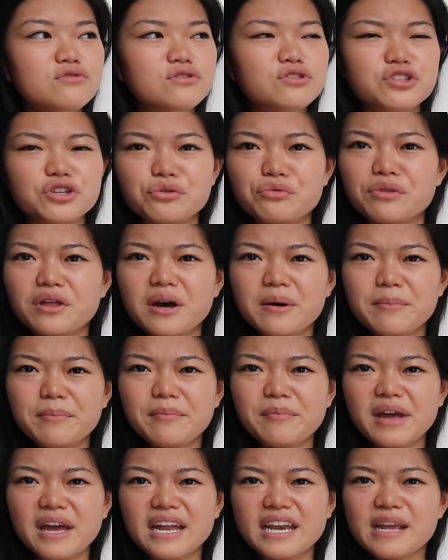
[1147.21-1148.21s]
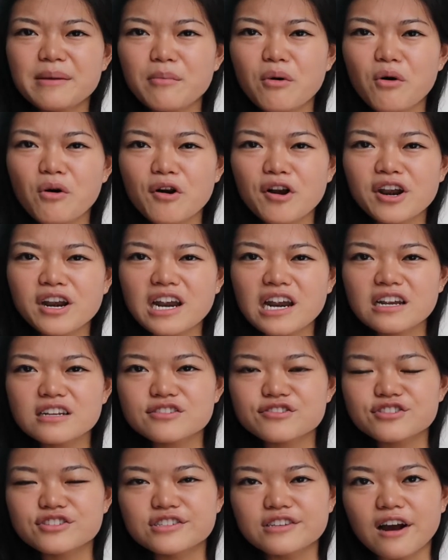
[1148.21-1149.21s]
do them anymore,
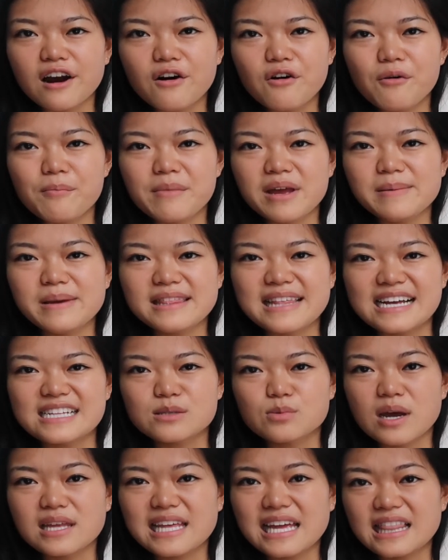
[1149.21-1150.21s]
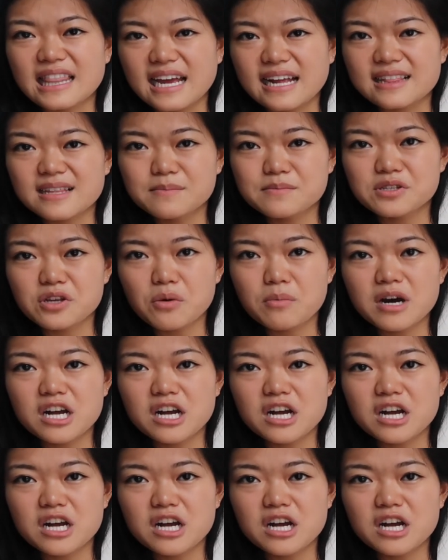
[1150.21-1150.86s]
so maybe that's why they like them so